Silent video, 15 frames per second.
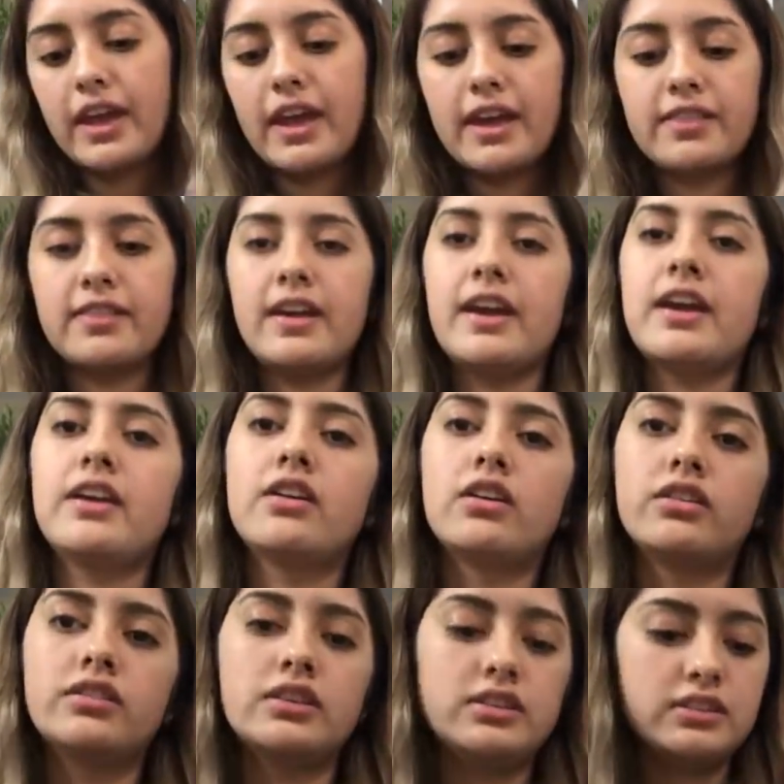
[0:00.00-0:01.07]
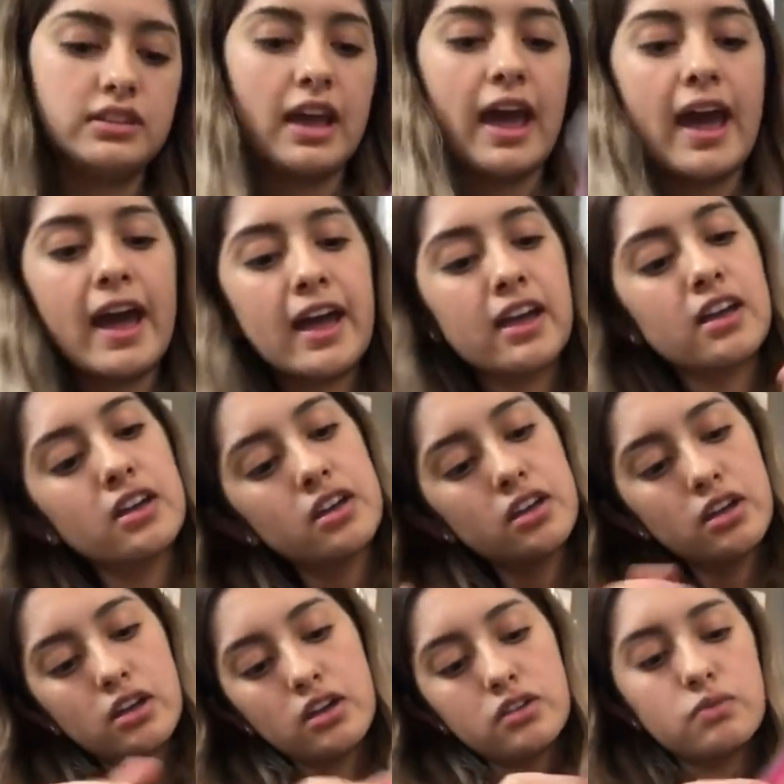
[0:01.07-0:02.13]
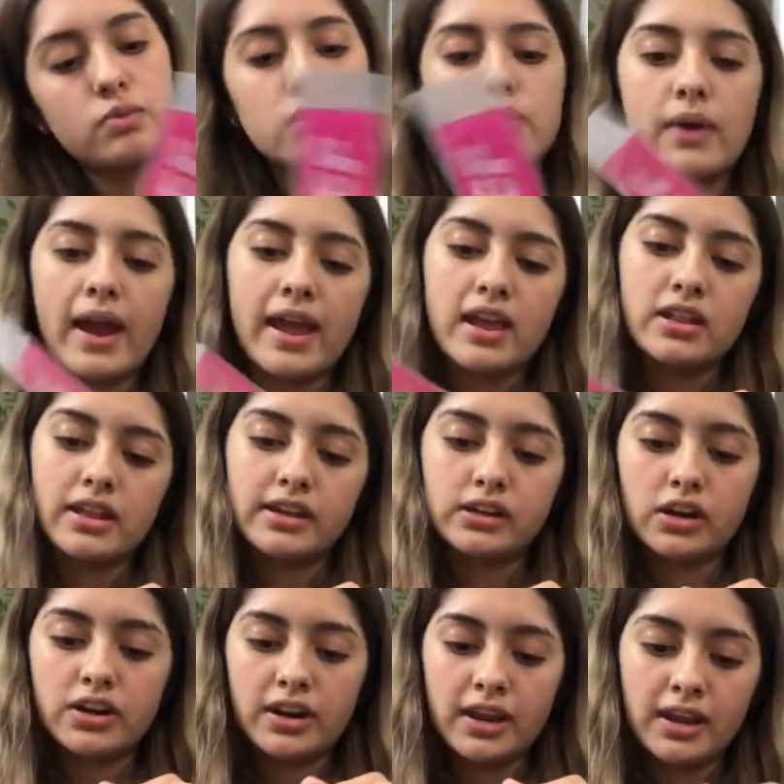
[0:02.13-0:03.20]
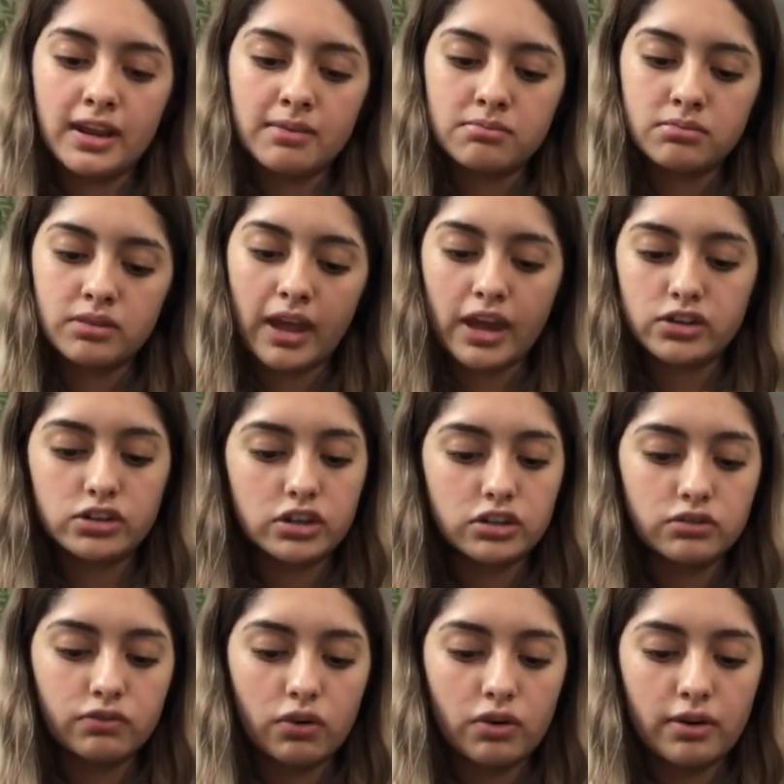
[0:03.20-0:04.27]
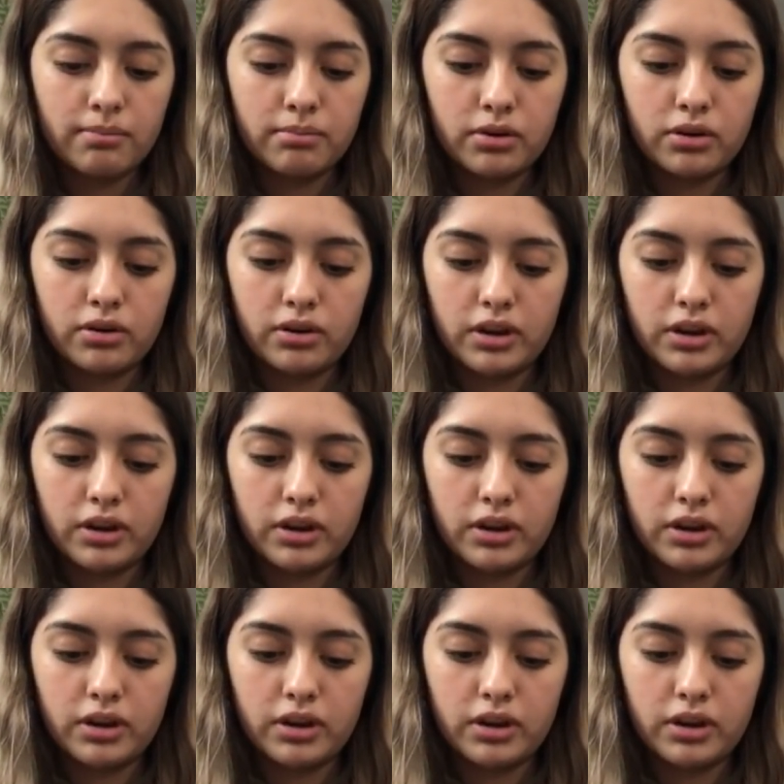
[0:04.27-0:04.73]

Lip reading: And then on this tag, we write like our name, address, phone number,